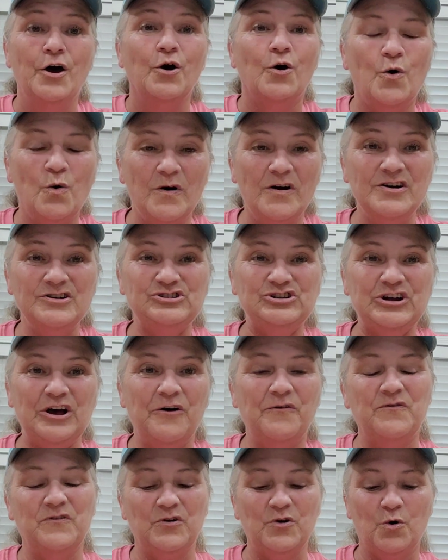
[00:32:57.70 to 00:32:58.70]

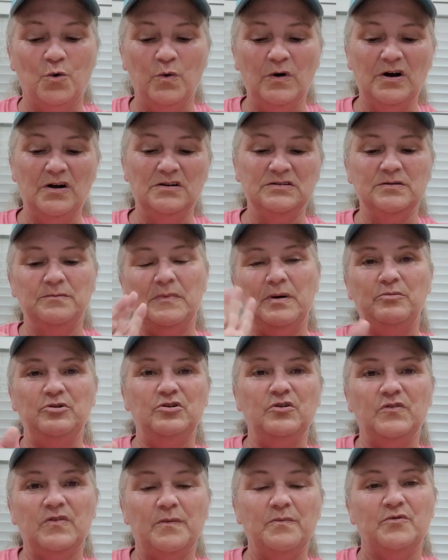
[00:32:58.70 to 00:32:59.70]
cornerstones and a quilt and maybe
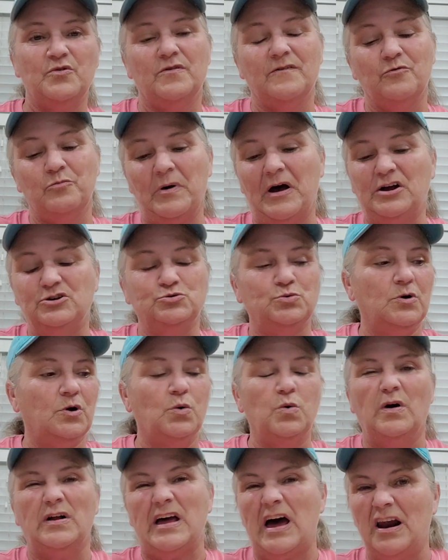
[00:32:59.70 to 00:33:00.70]
do some sort of a patchwork
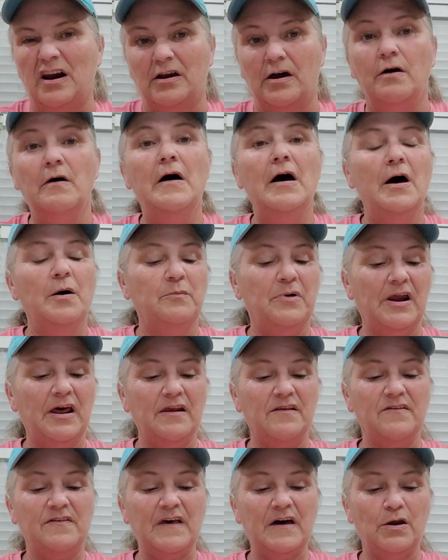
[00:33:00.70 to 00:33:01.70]
quilt. I don't know. But I
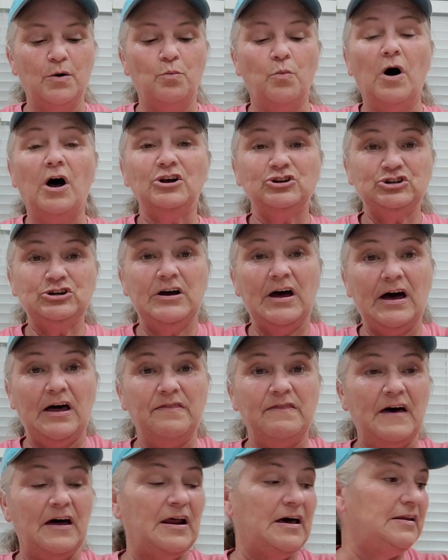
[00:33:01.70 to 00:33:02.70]
decided while she had
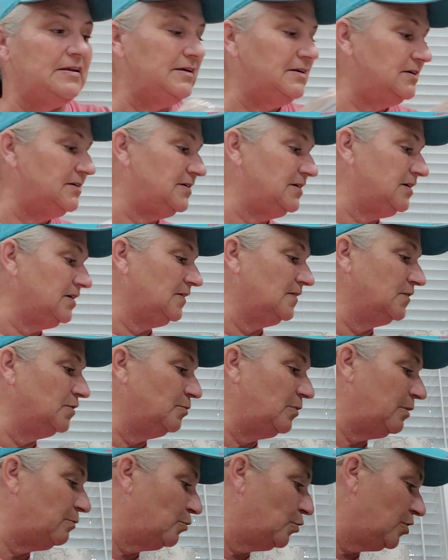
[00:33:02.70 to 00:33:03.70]
that, I needed to get a little
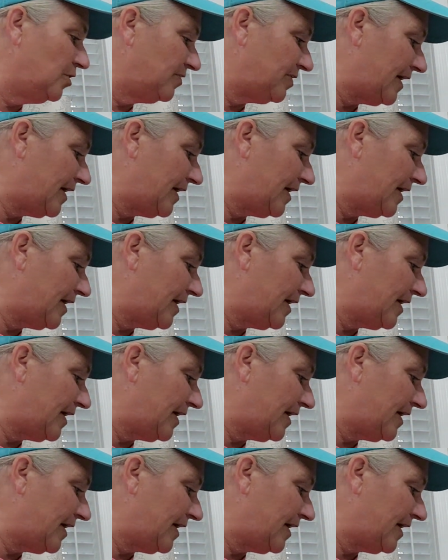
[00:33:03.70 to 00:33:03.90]
bit more of